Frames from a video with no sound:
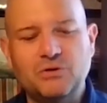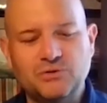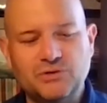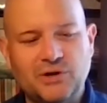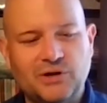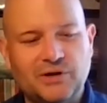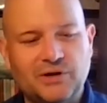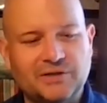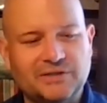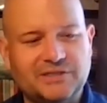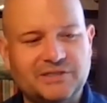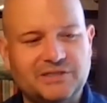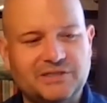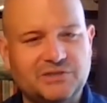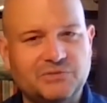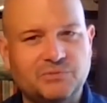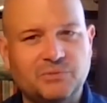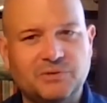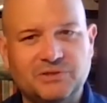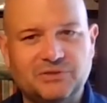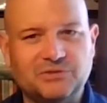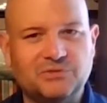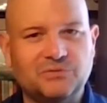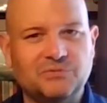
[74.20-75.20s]
Ozarks. It just
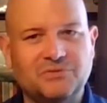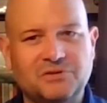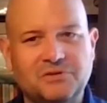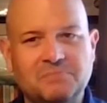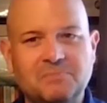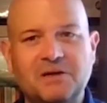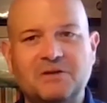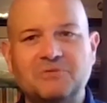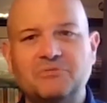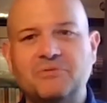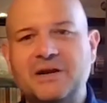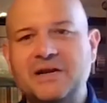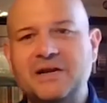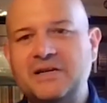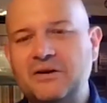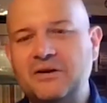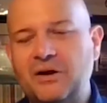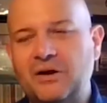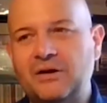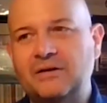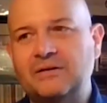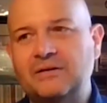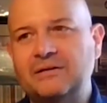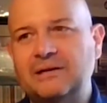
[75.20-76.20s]
wasn't sort of on my
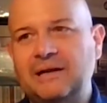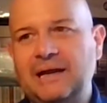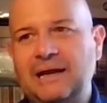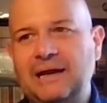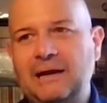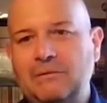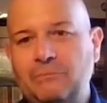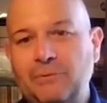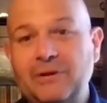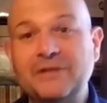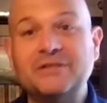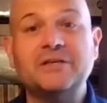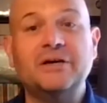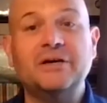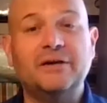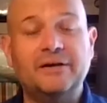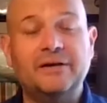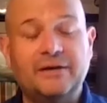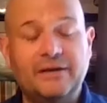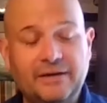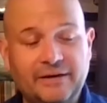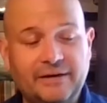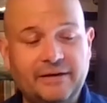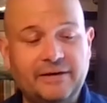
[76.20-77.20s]
radar. And I went to
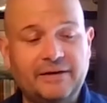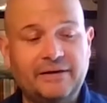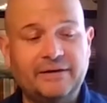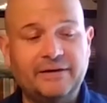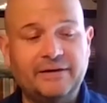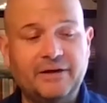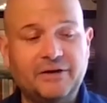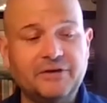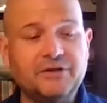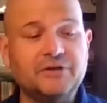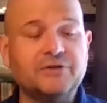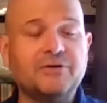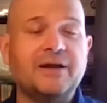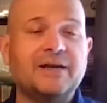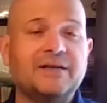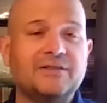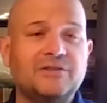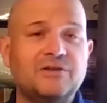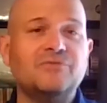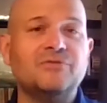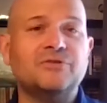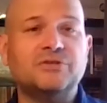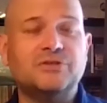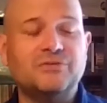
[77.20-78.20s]
uh, undergrad at
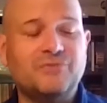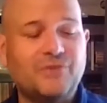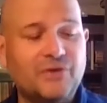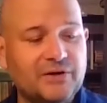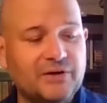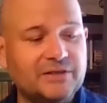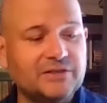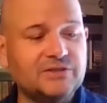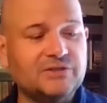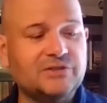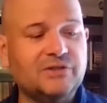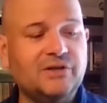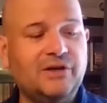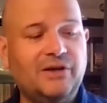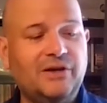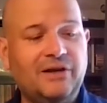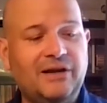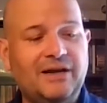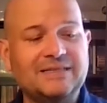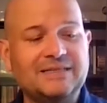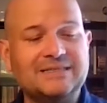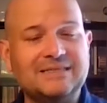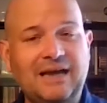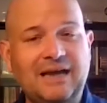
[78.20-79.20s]
the University of Arkansas.
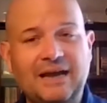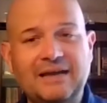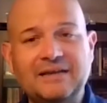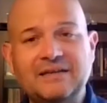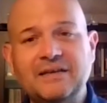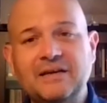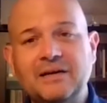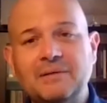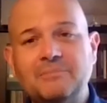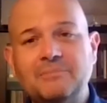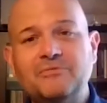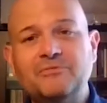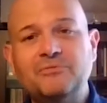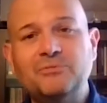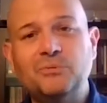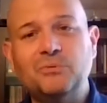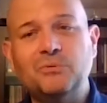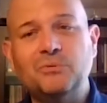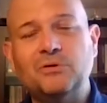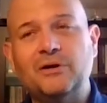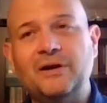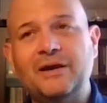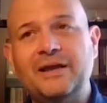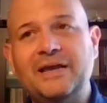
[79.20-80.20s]
I signed up
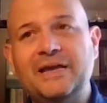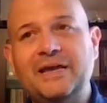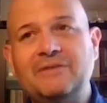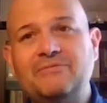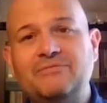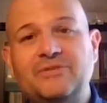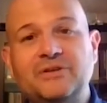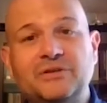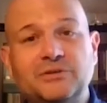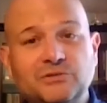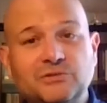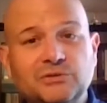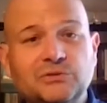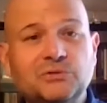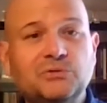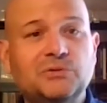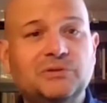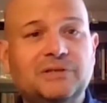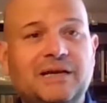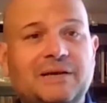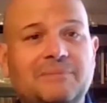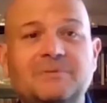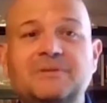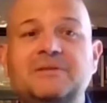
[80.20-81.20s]
for a field
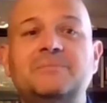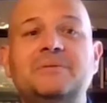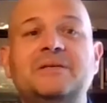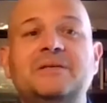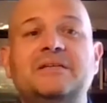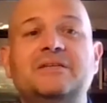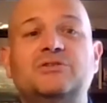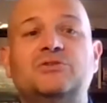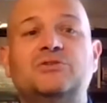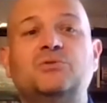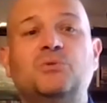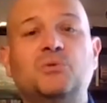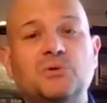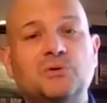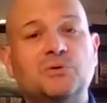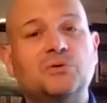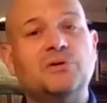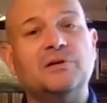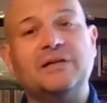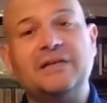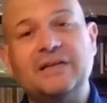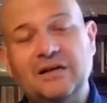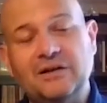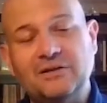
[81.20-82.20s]
school. It happened to be historical
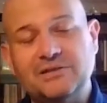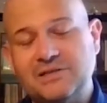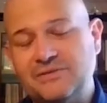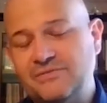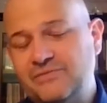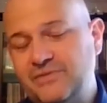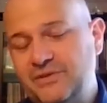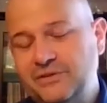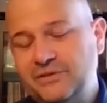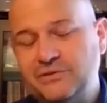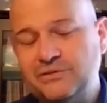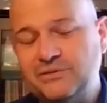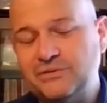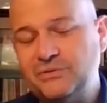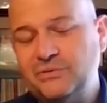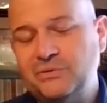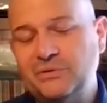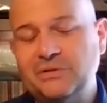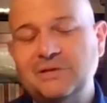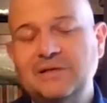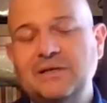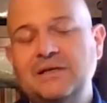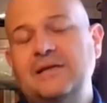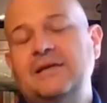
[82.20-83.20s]
archaeology field
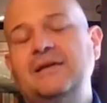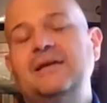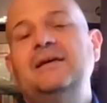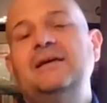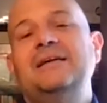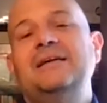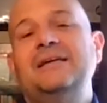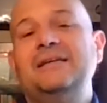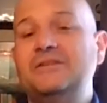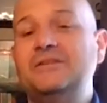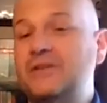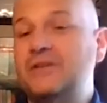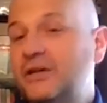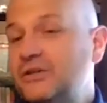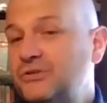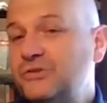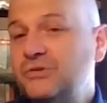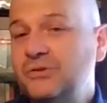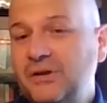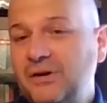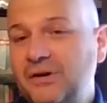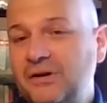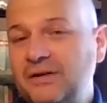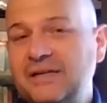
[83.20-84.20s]
school,
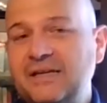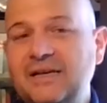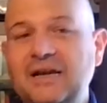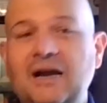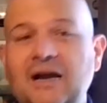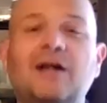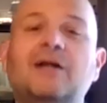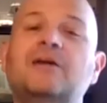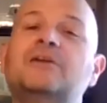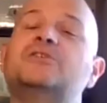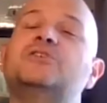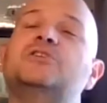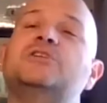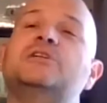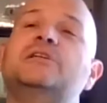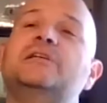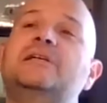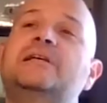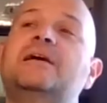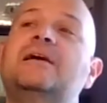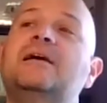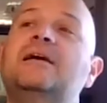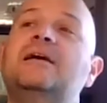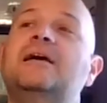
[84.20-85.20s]
industrial
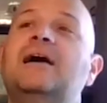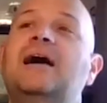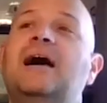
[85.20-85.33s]
archaeology.